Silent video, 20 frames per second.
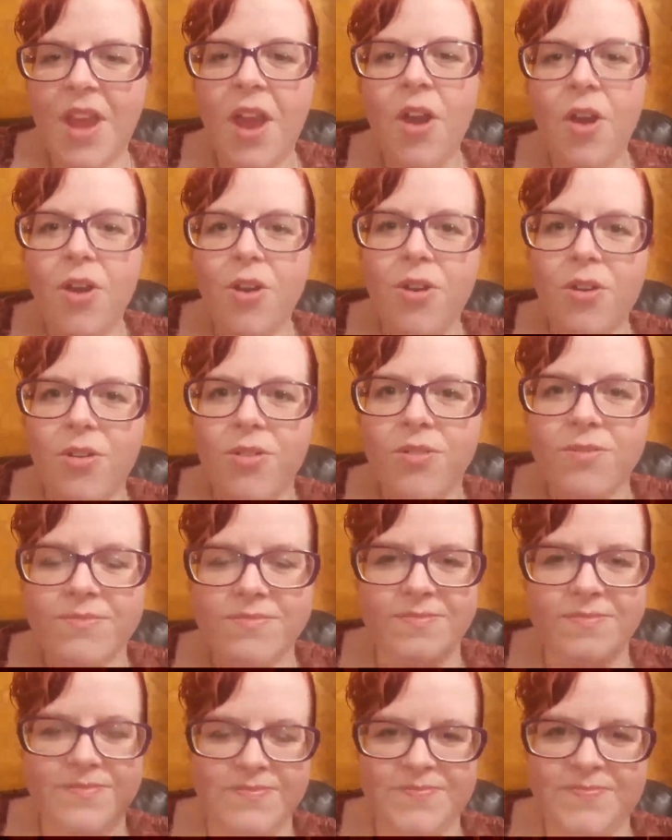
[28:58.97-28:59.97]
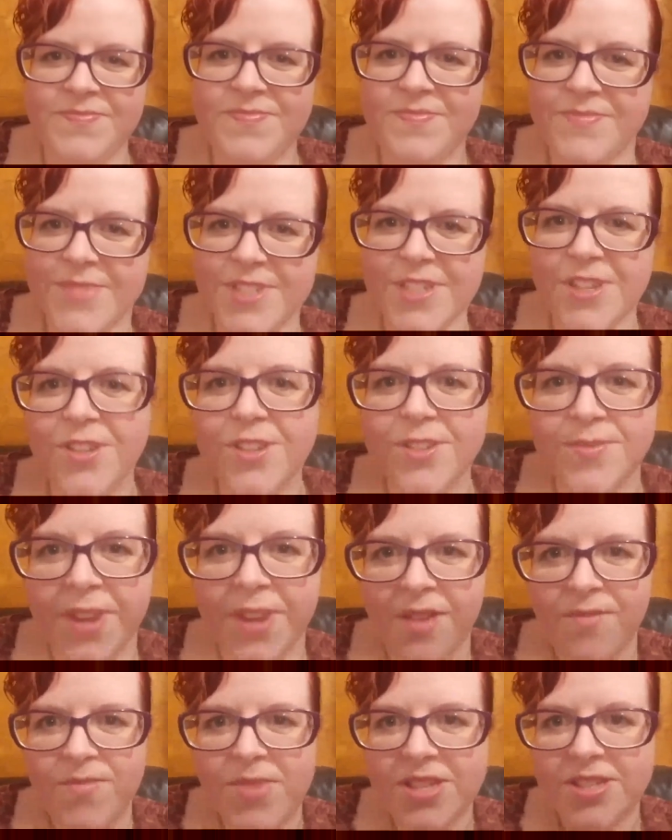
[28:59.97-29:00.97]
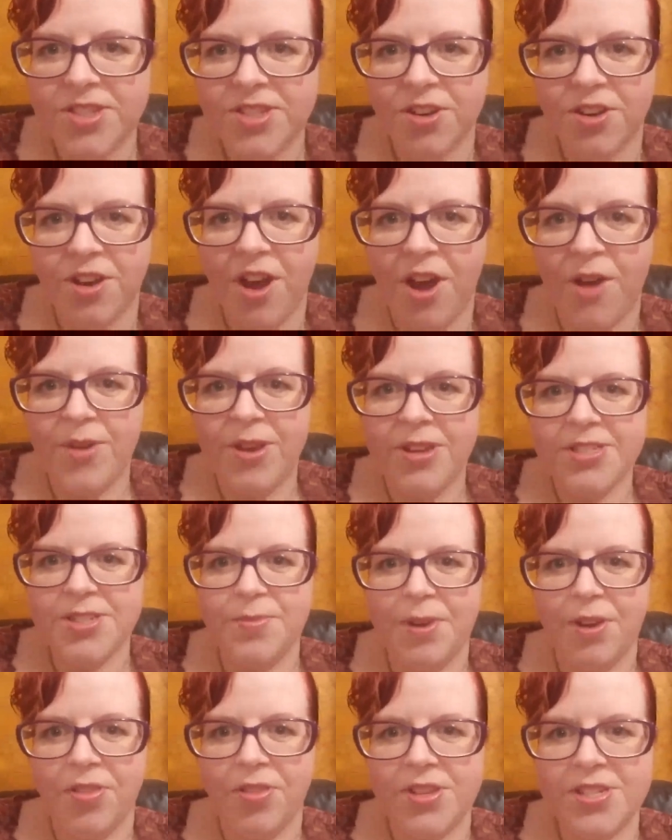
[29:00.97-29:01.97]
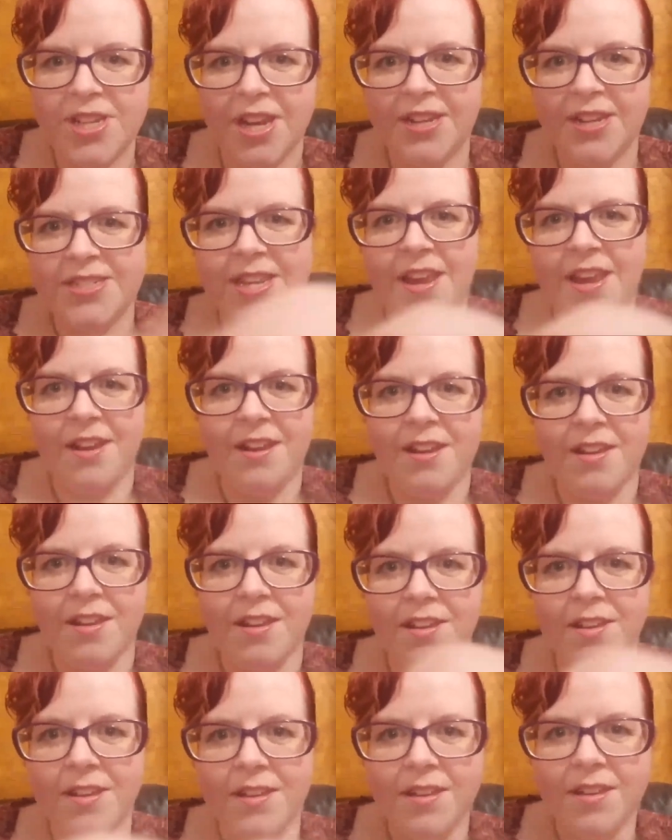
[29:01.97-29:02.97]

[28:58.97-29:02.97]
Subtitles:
Oh, excuse me, I missed your comment about the Titanic.